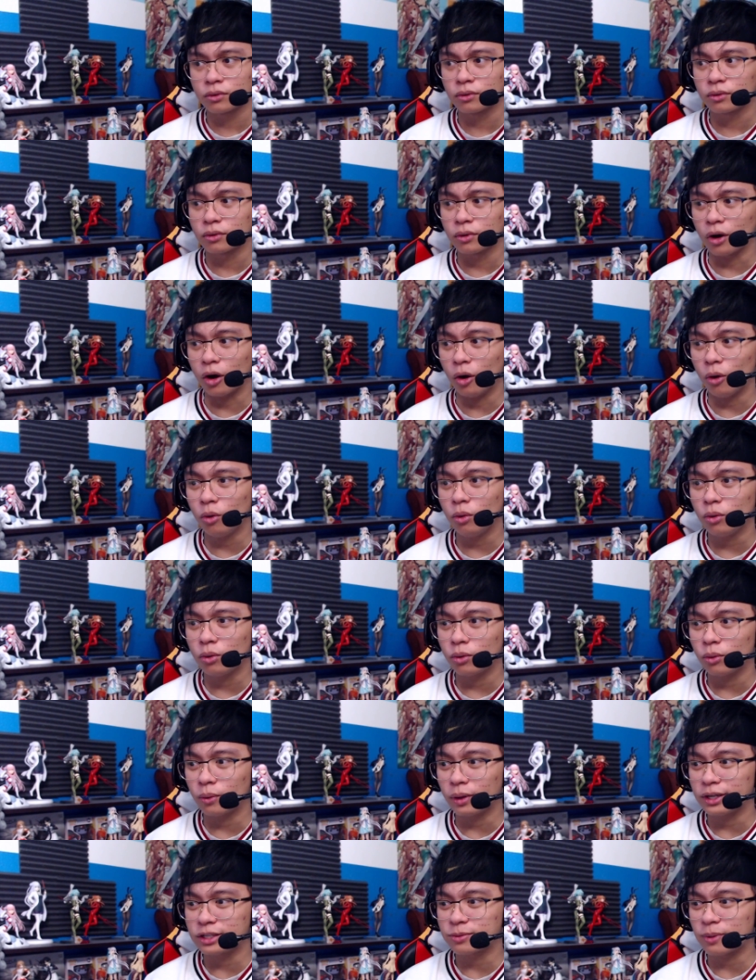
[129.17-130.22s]
Oh,
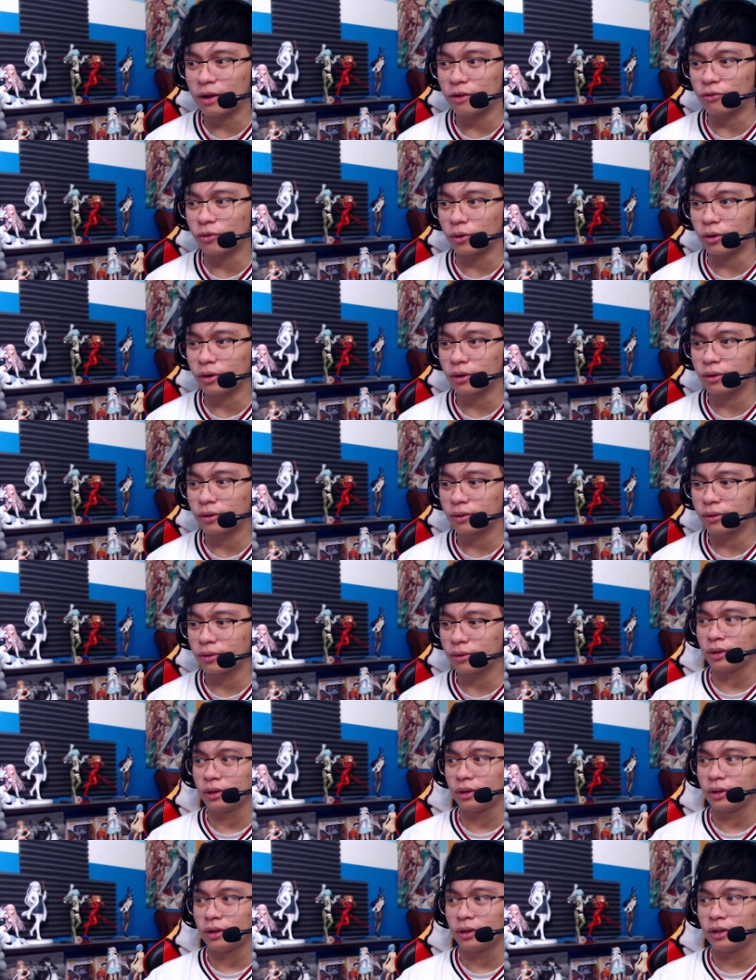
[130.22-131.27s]
what are you smiling for?
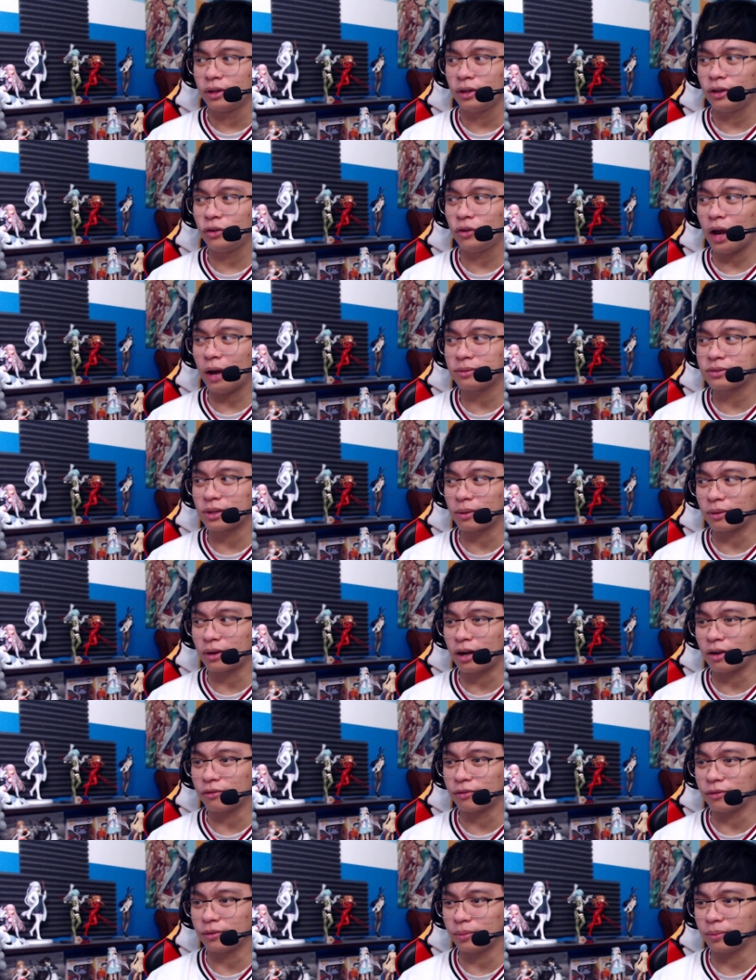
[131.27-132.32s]
He grabbed something
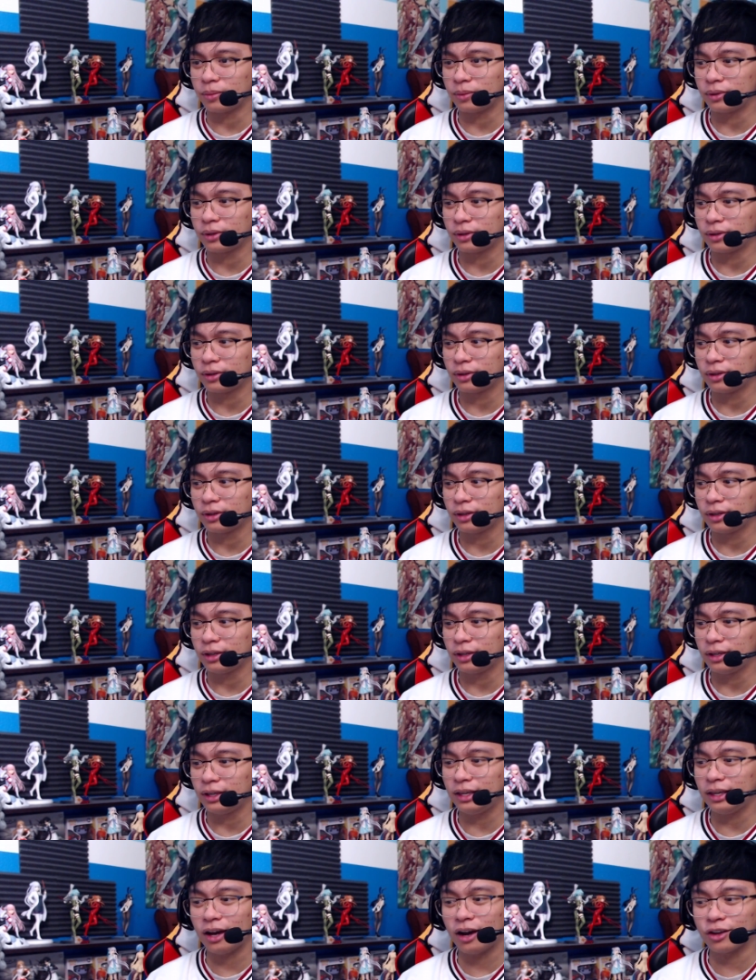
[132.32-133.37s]
off of him.
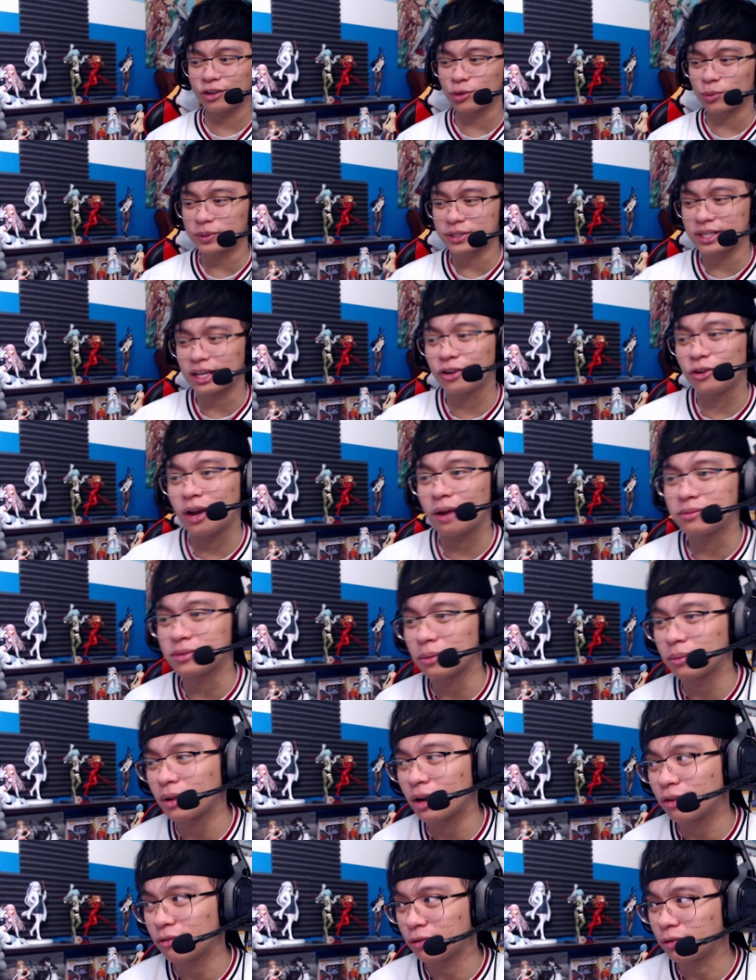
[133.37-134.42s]
He 100% grabbed something
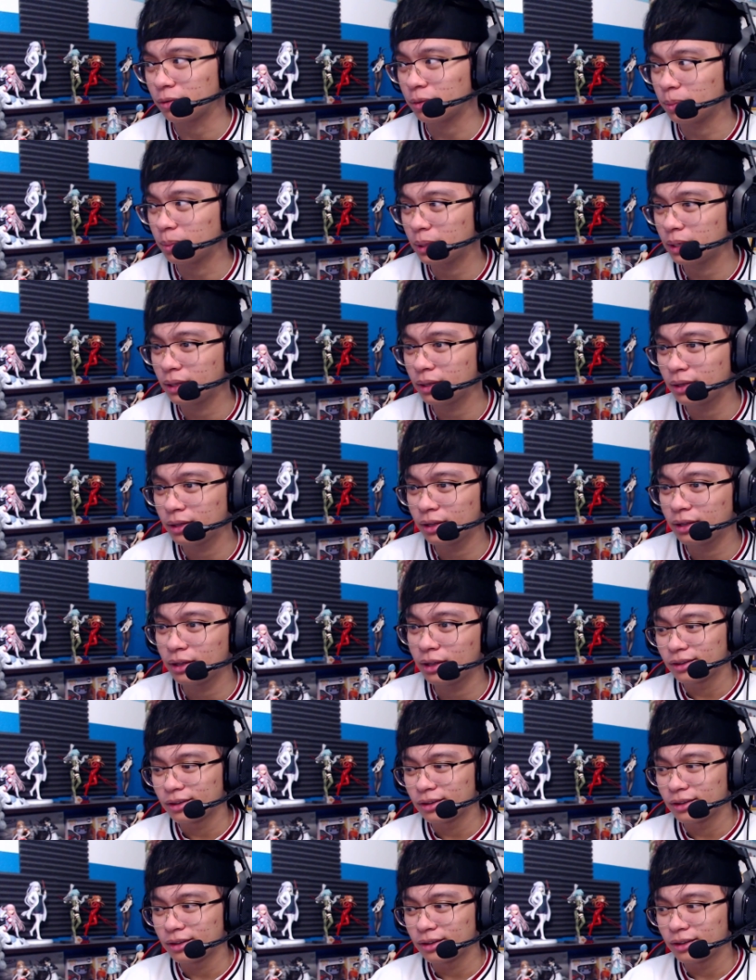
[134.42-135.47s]
off of him.
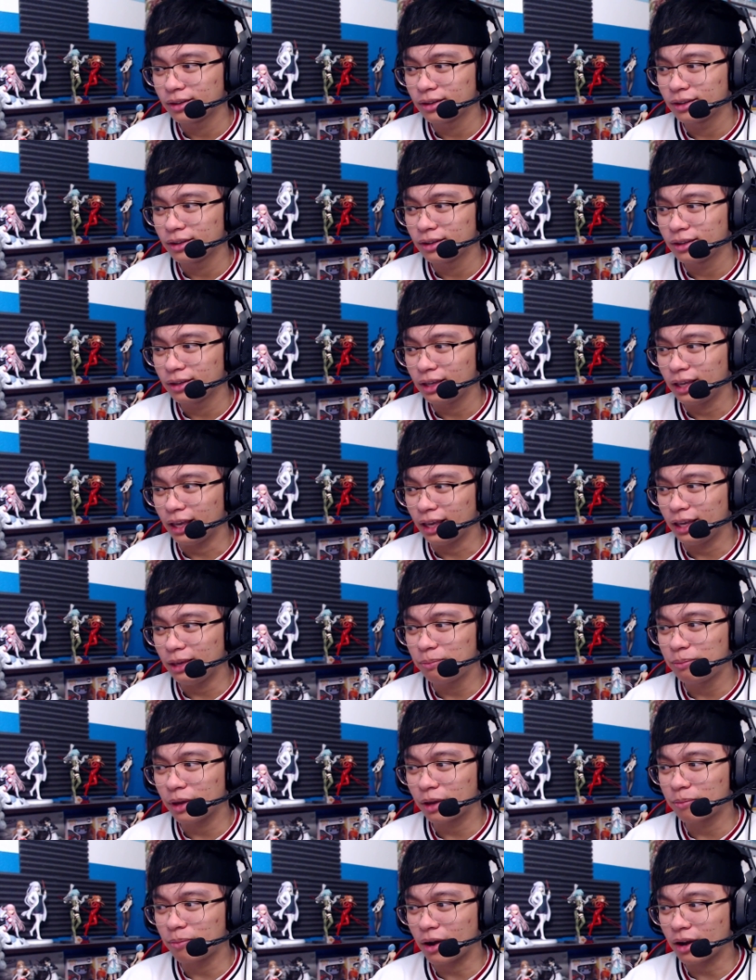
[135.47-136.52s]
Yeah, he
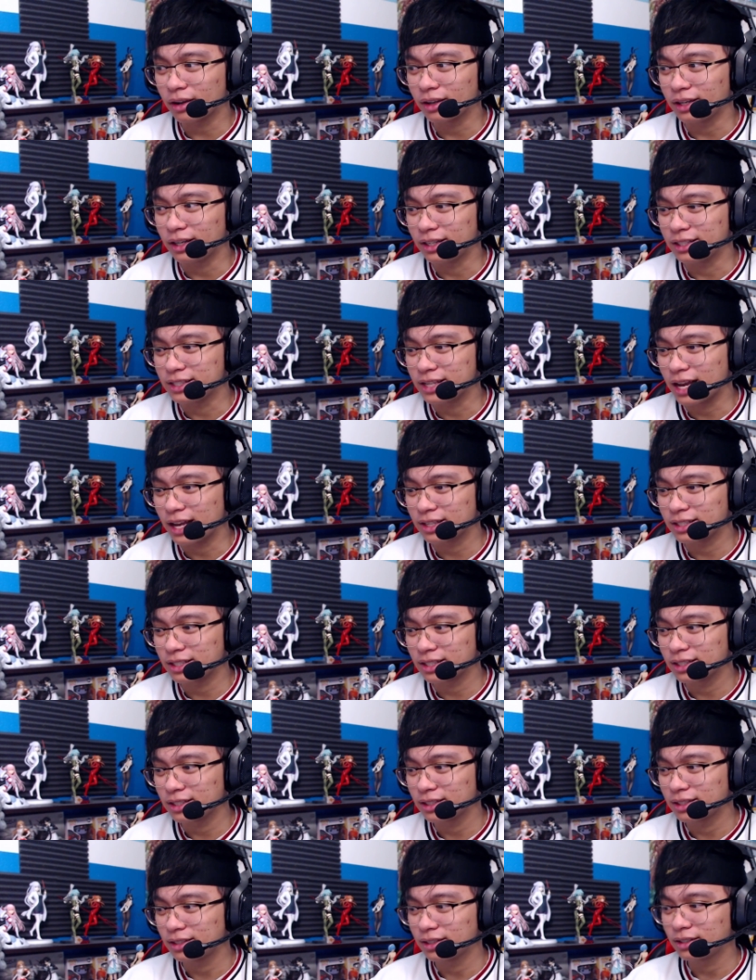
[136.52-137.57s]
pickpocketed his ass.
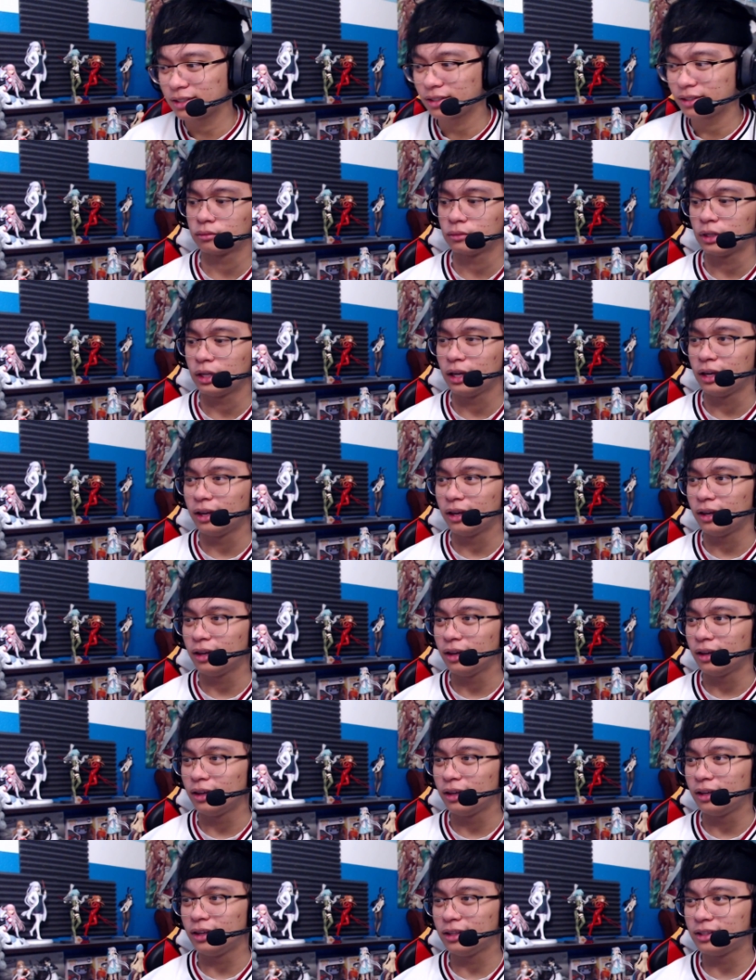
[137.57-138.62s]

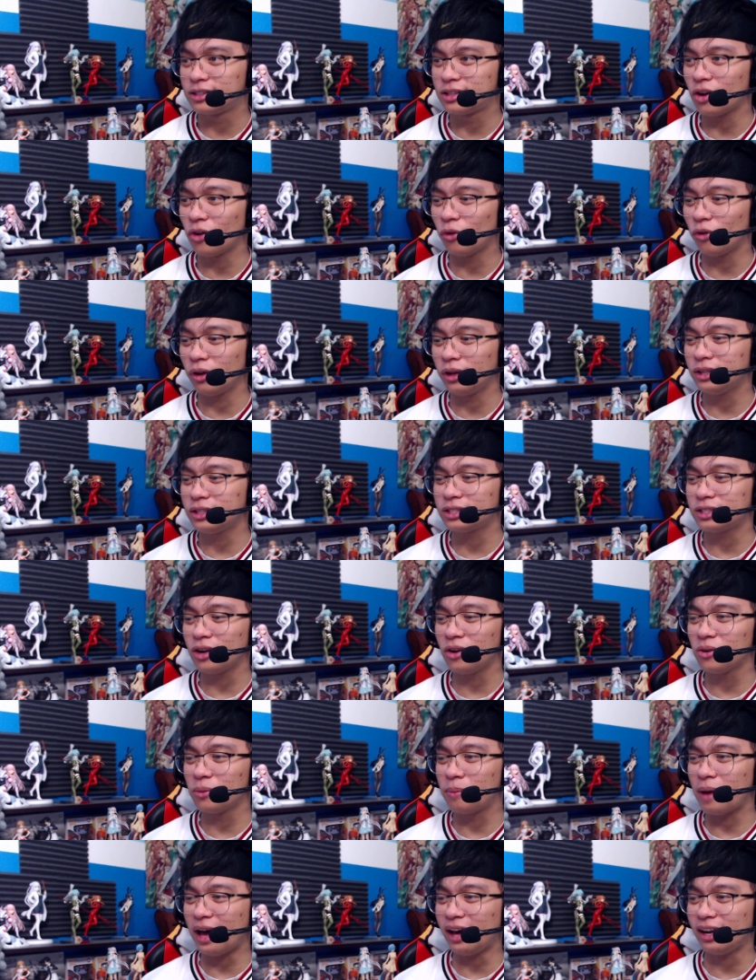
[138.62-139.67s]
He's so he's so
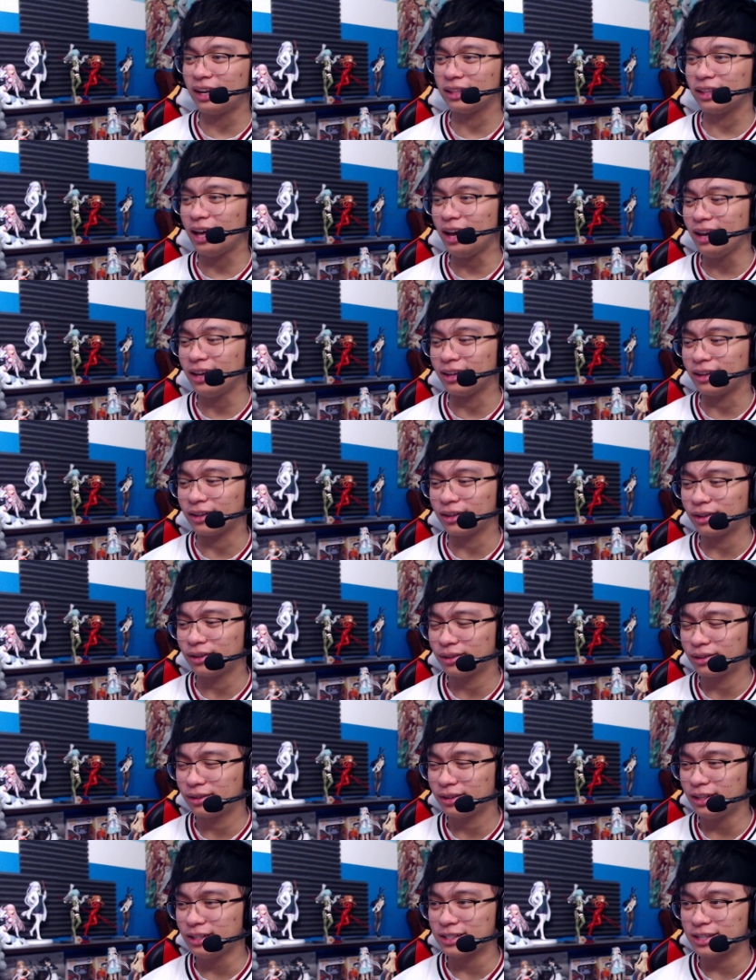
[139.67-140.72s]
bad at lying.
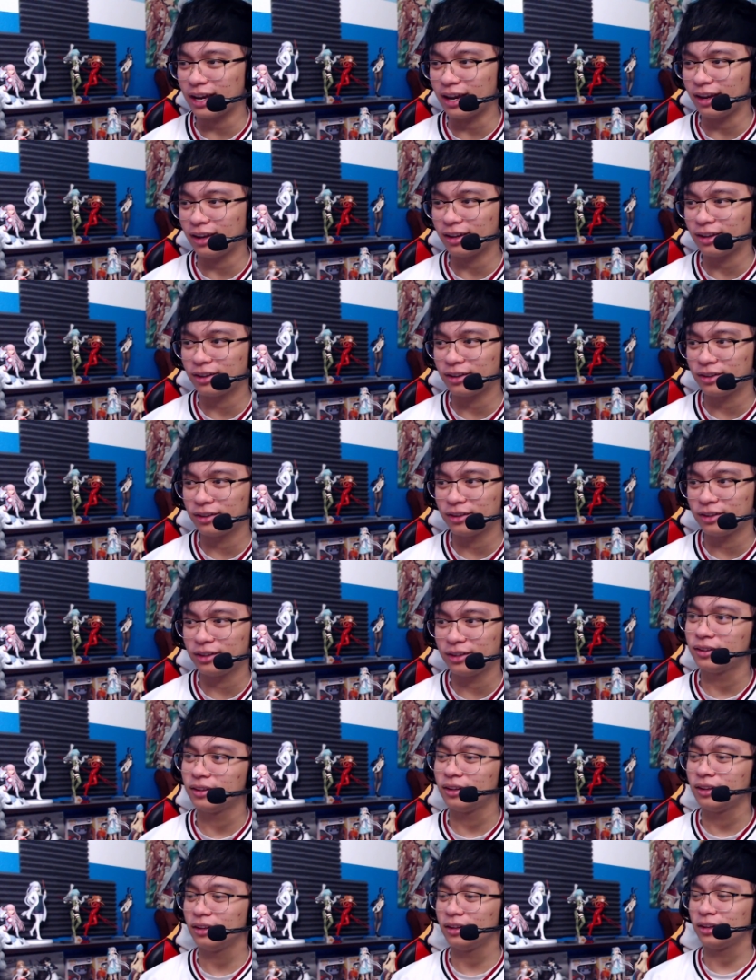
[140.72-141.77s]
This guy.
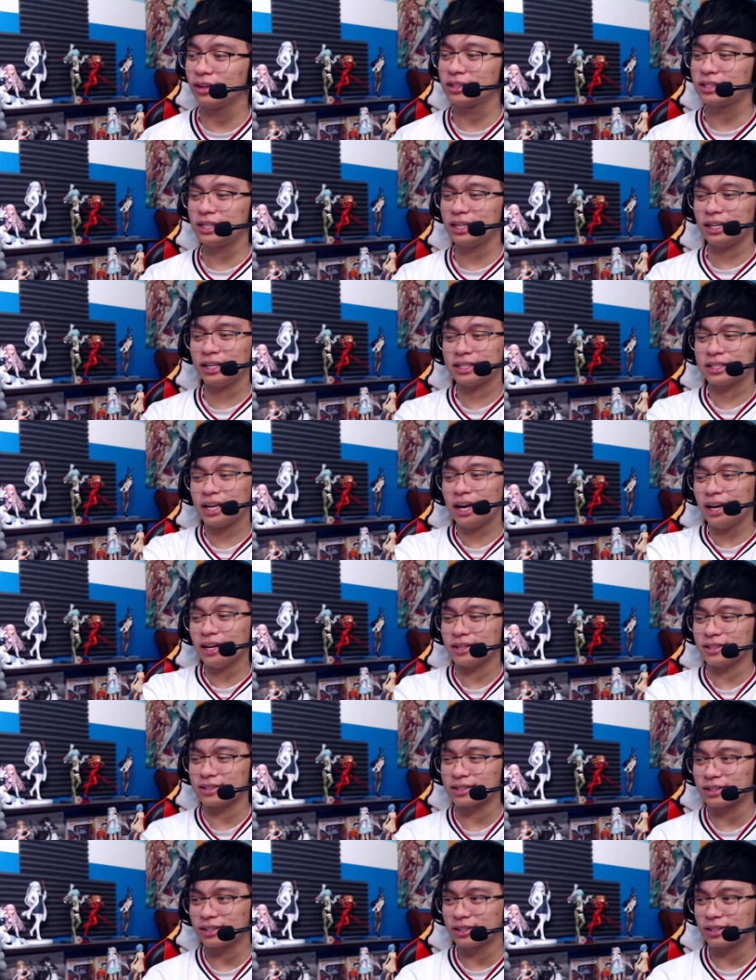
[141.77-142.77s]
You see it in his eyes.